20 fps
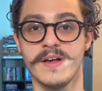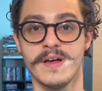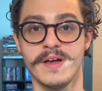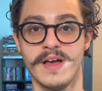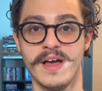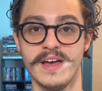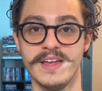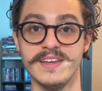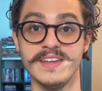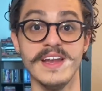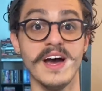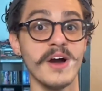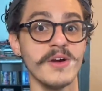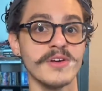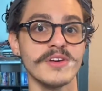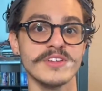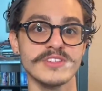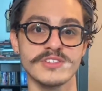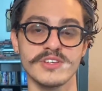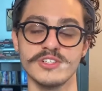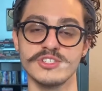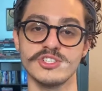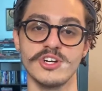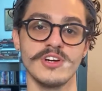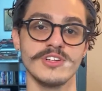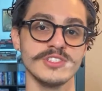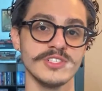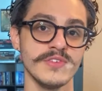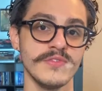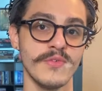and now you're gonna start
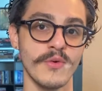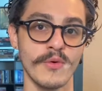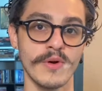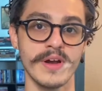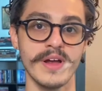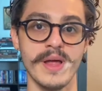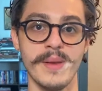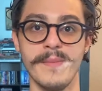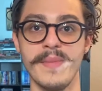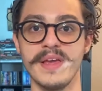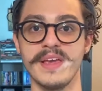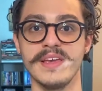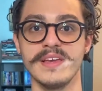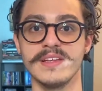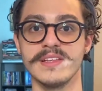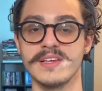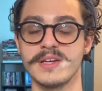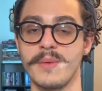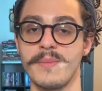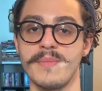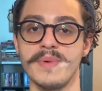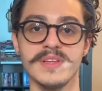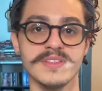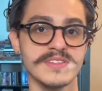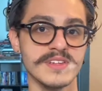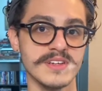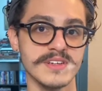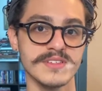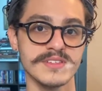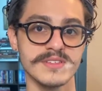charging for it and making it like a
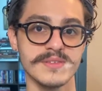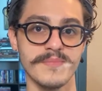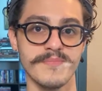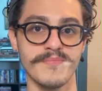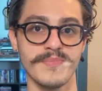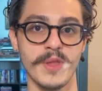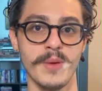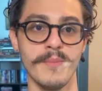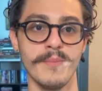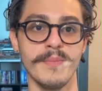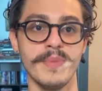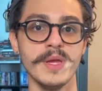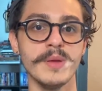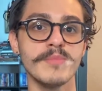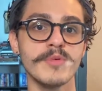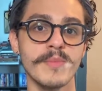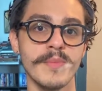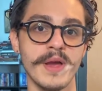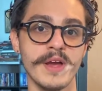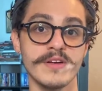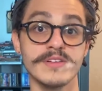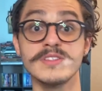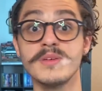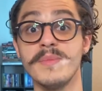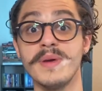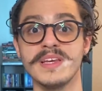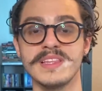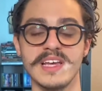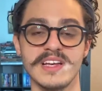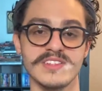business, be prepared to
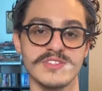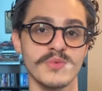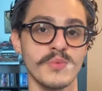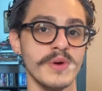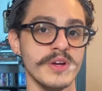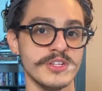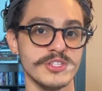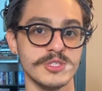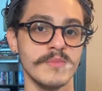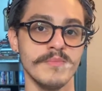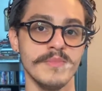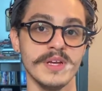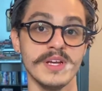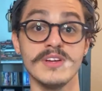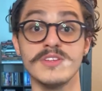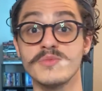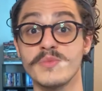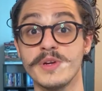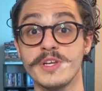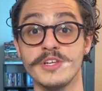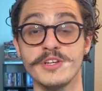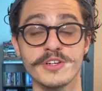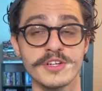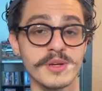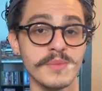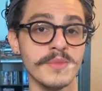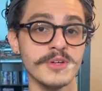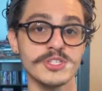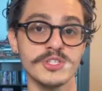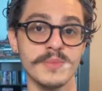make that switch. Because when you're
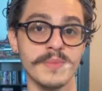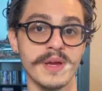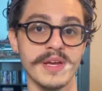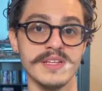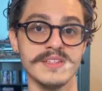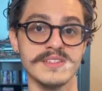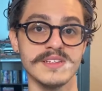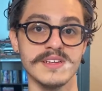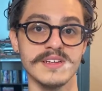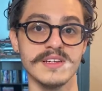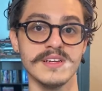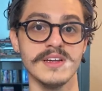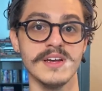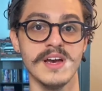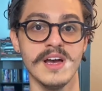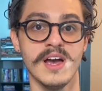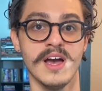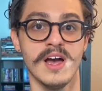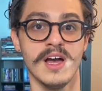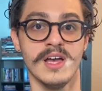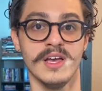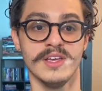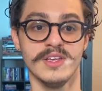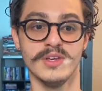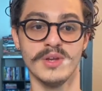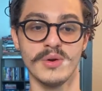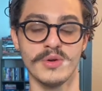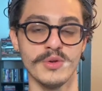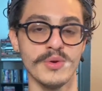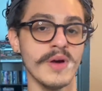commission painting,
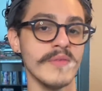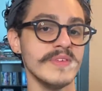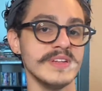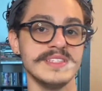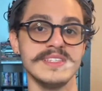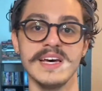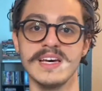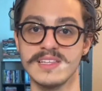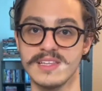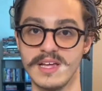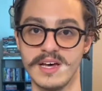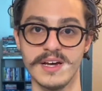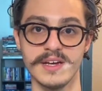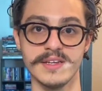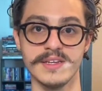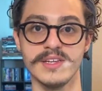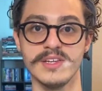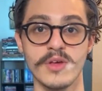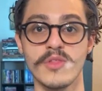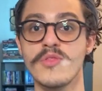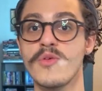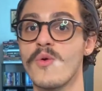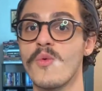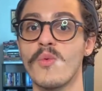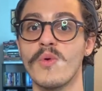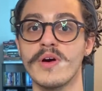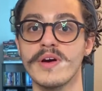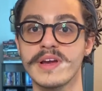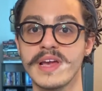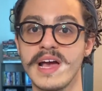you have a deadline. The
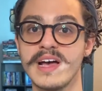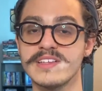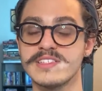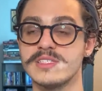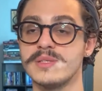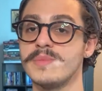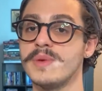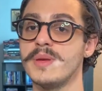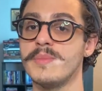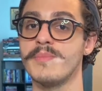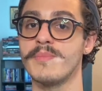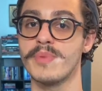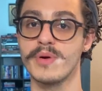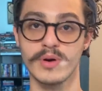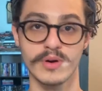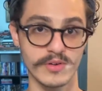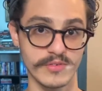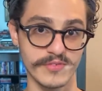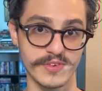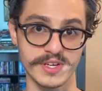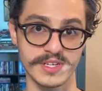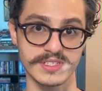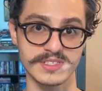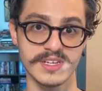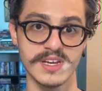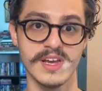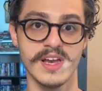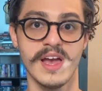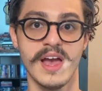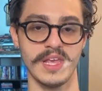work has to be perfect.
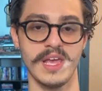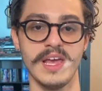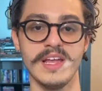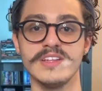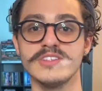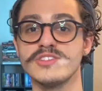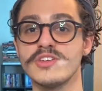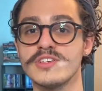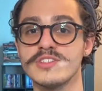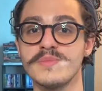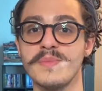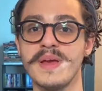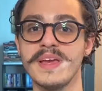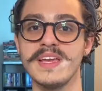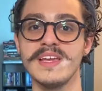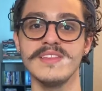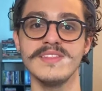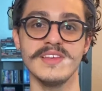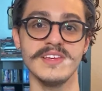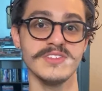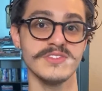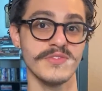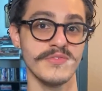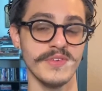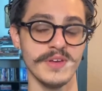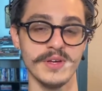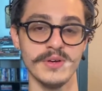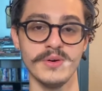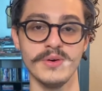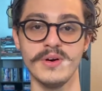And it starts making things
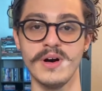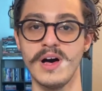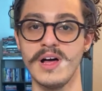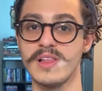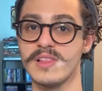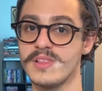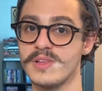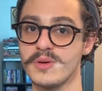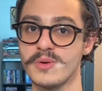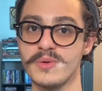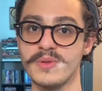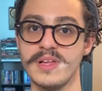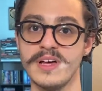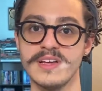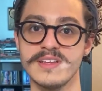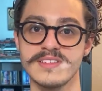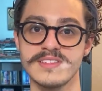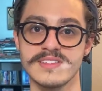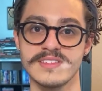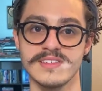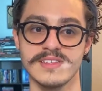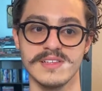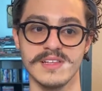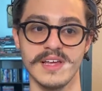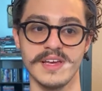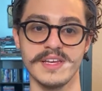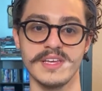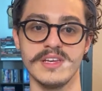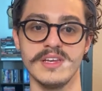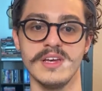feel a little less
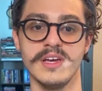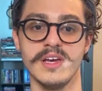like